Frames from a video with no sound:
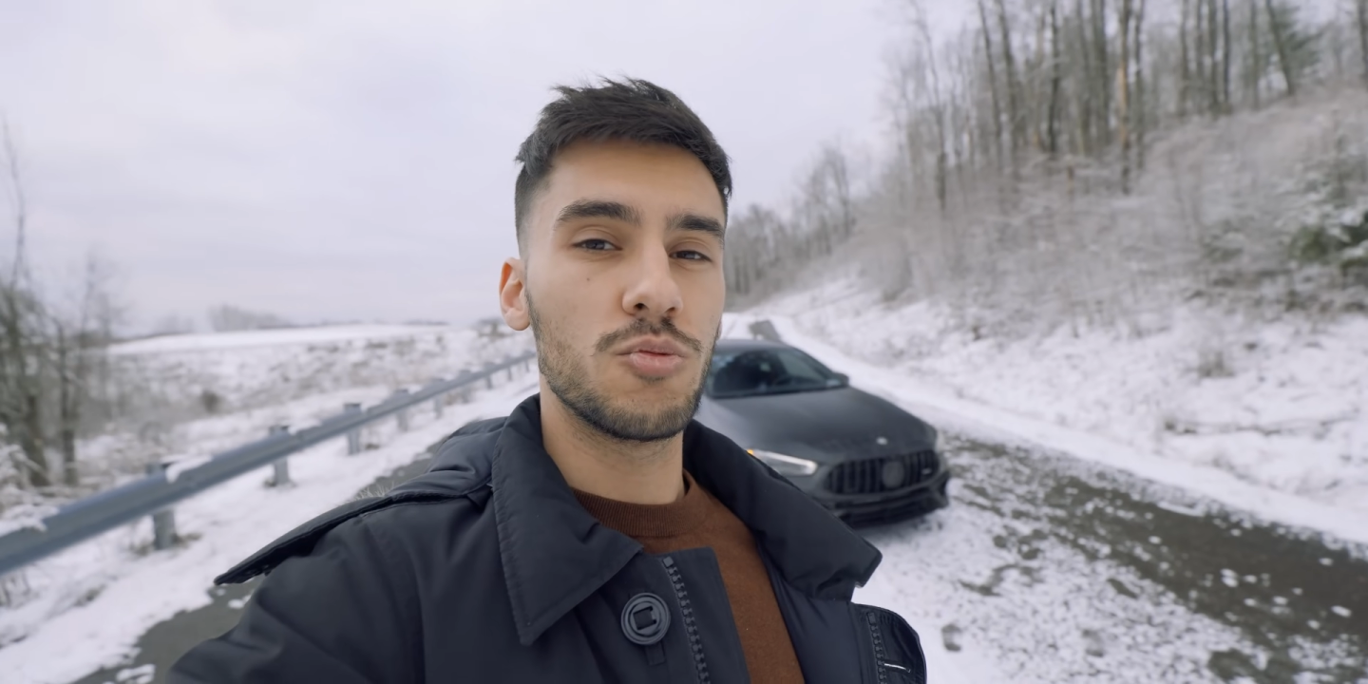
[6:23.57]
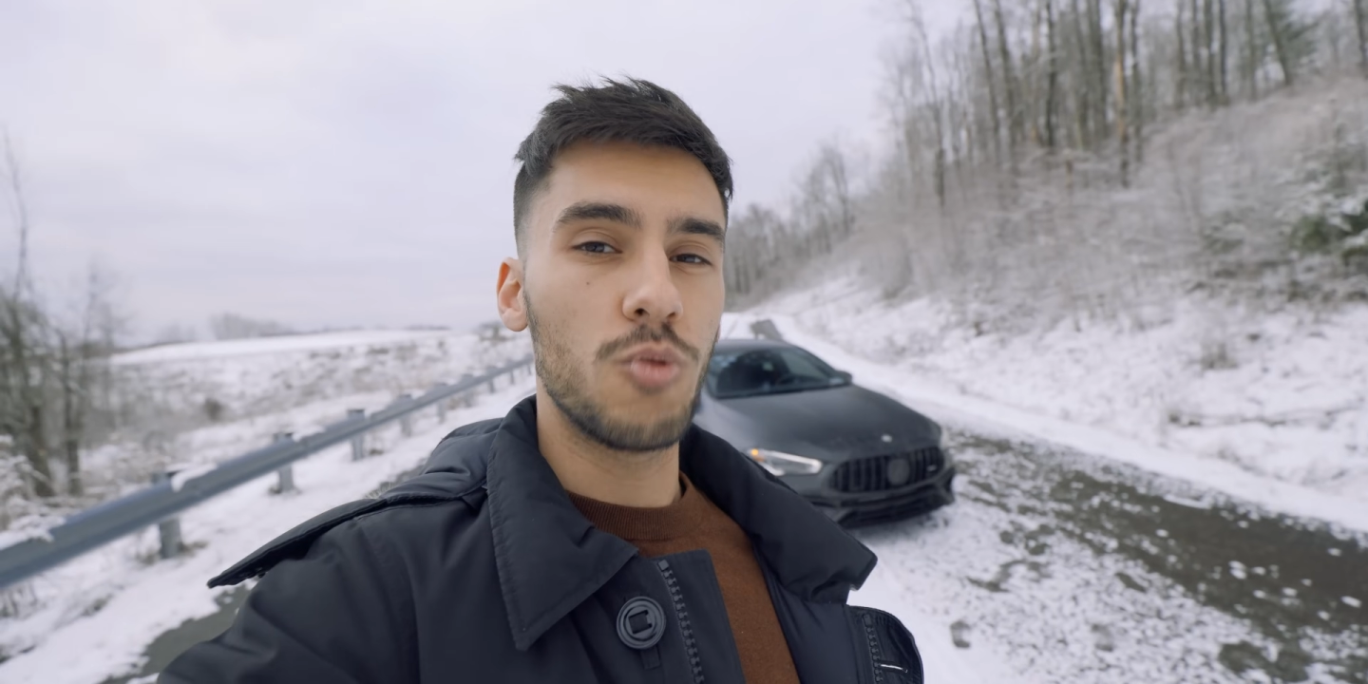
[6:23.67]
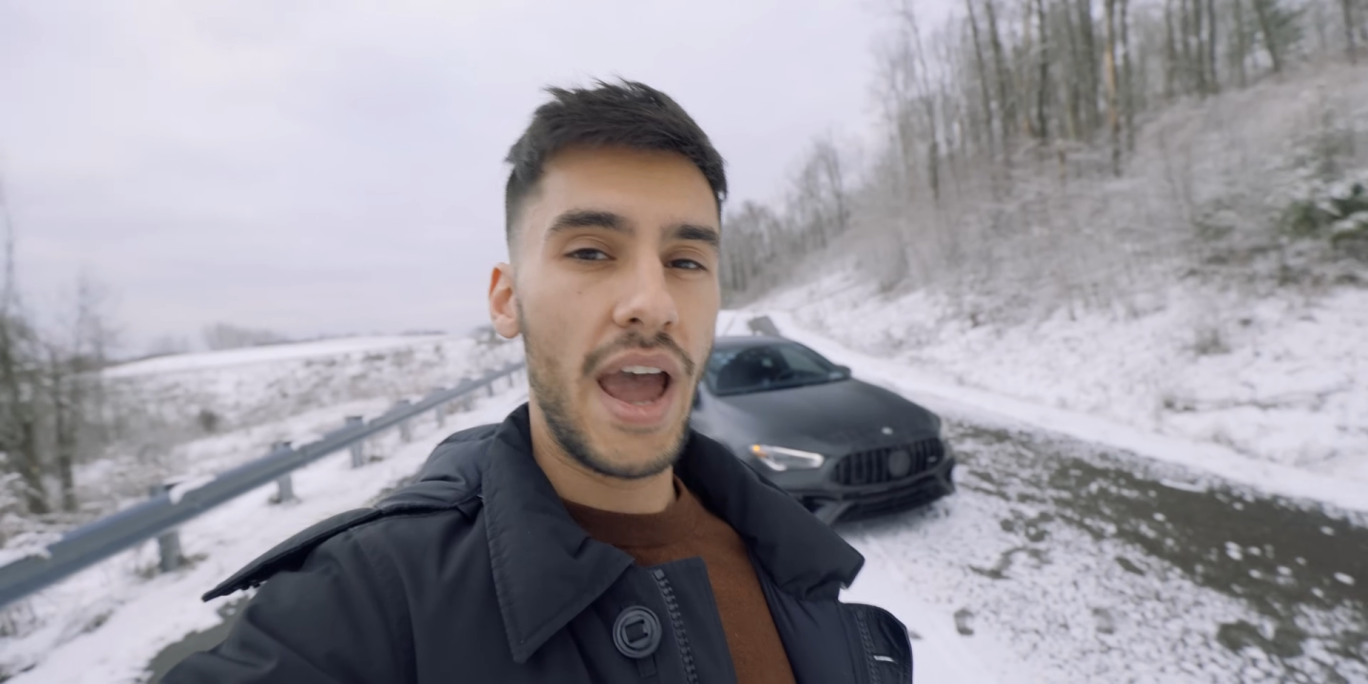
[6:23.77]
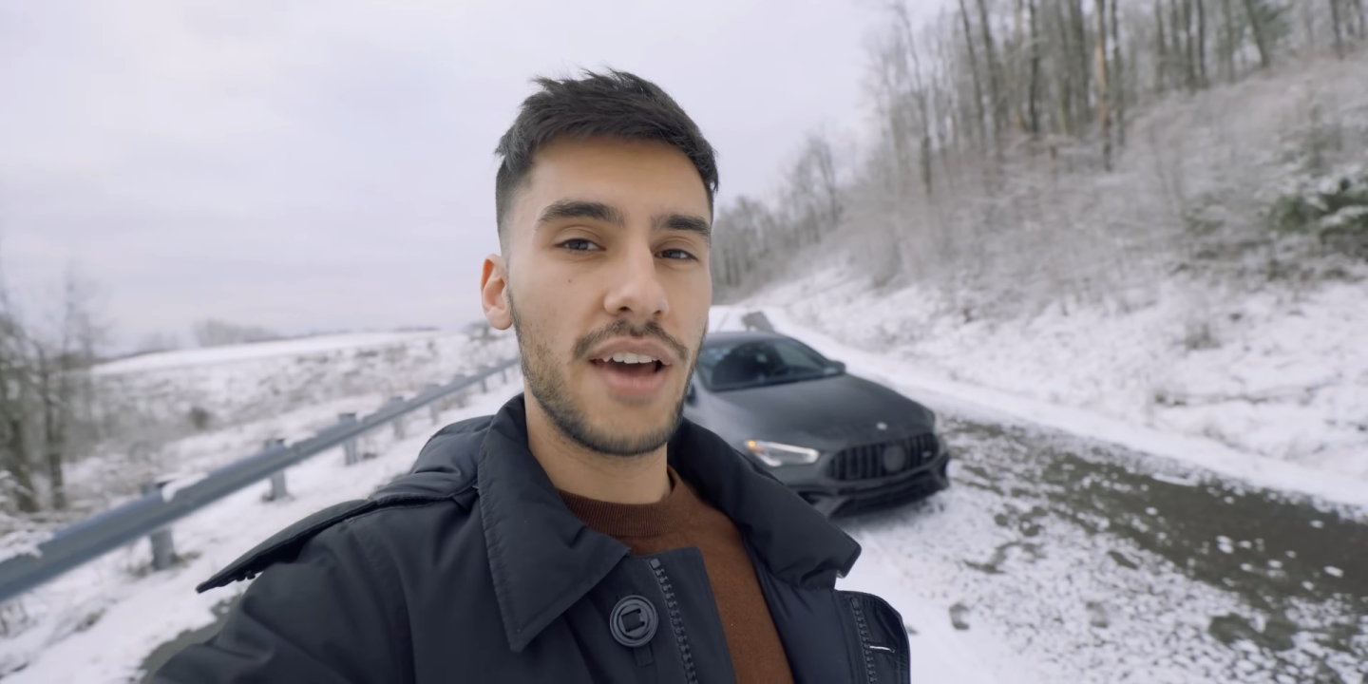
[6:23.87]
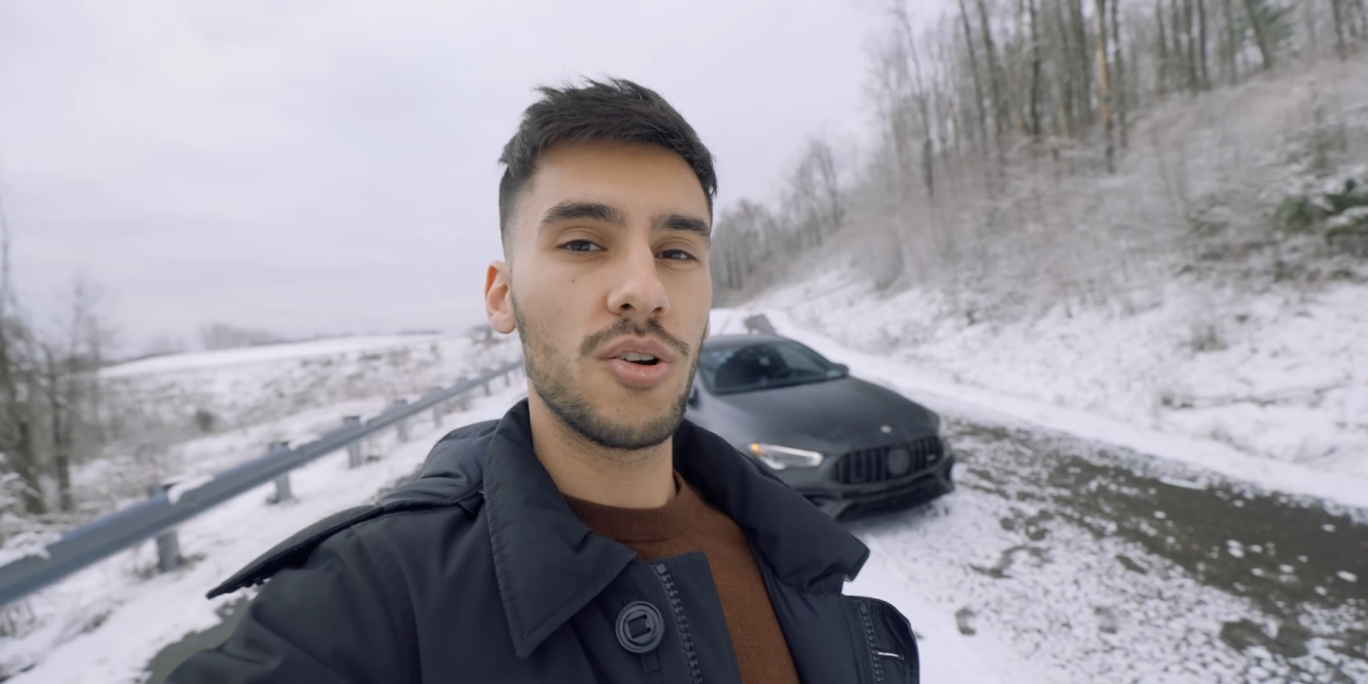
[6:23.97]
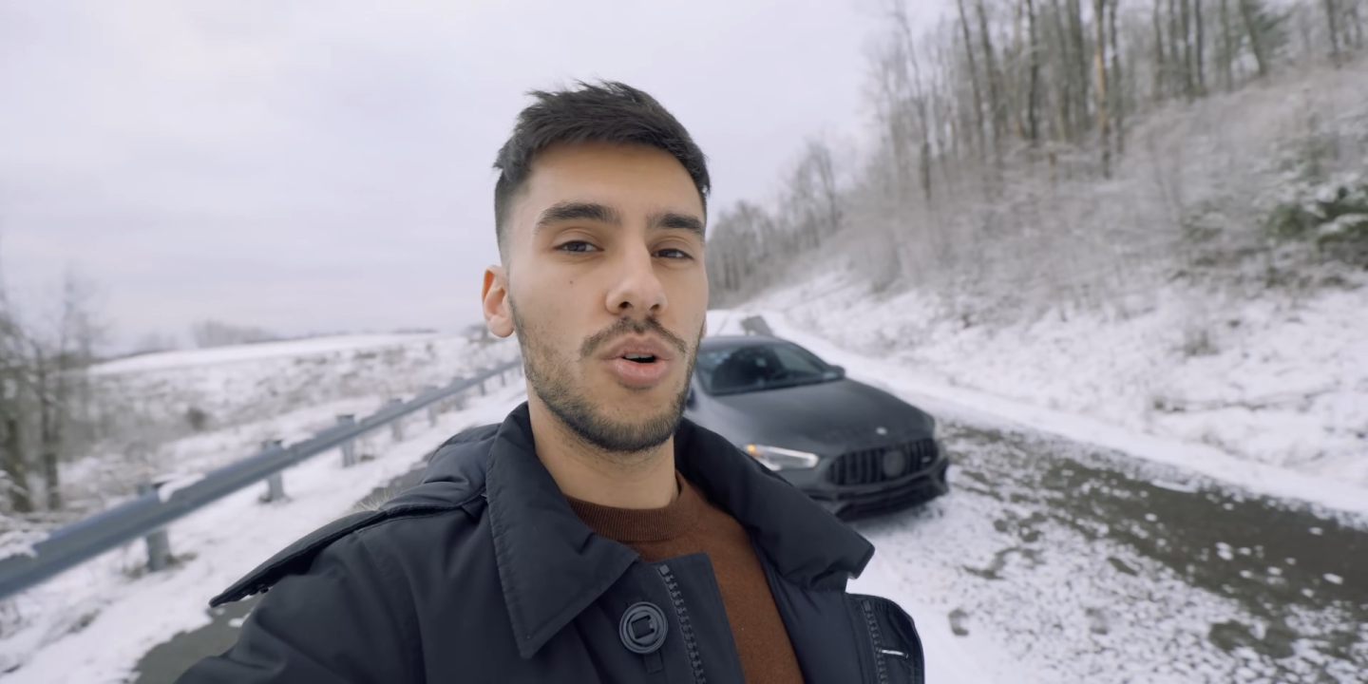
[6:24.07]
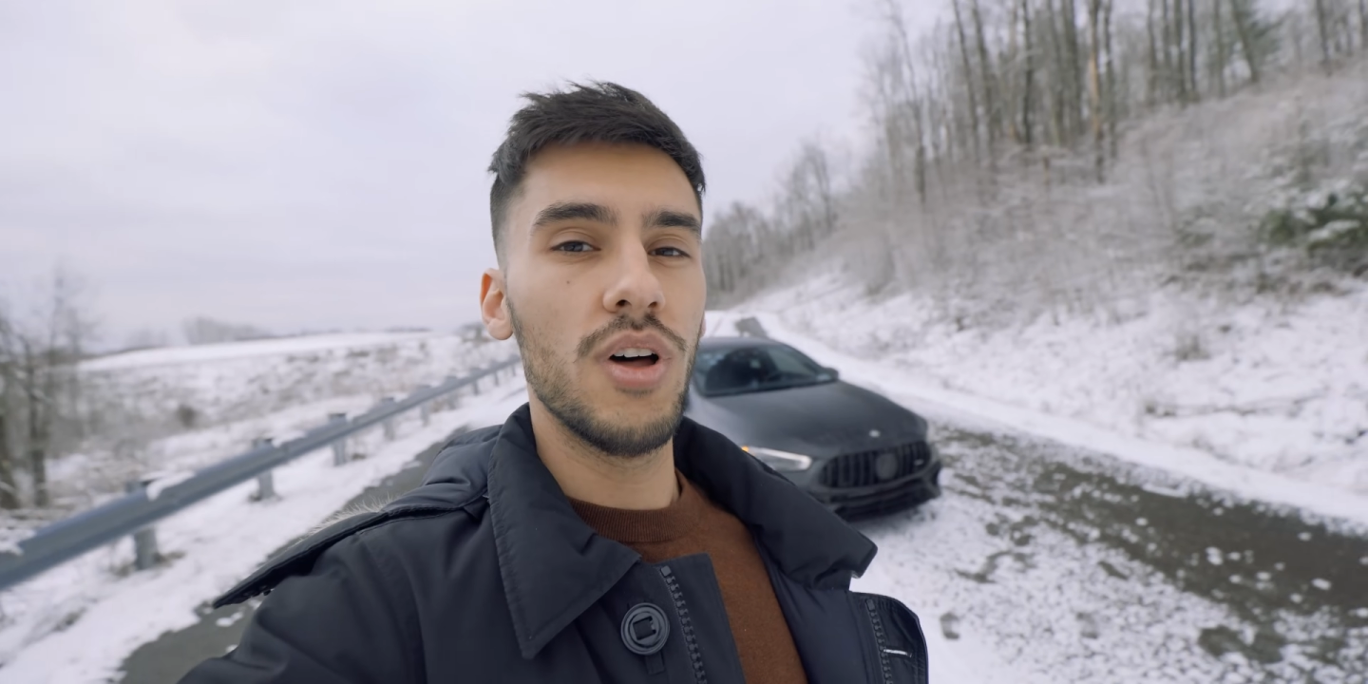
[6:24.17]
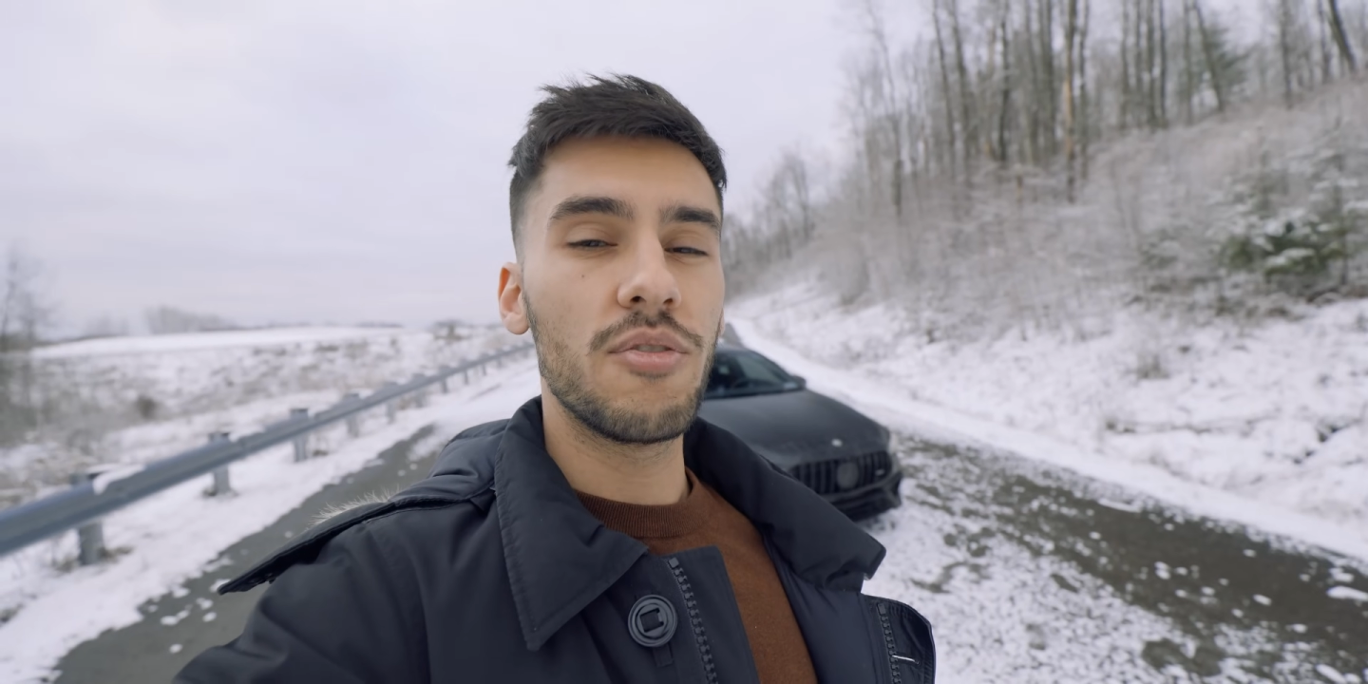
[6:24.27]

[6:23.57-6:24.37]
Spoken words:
rattle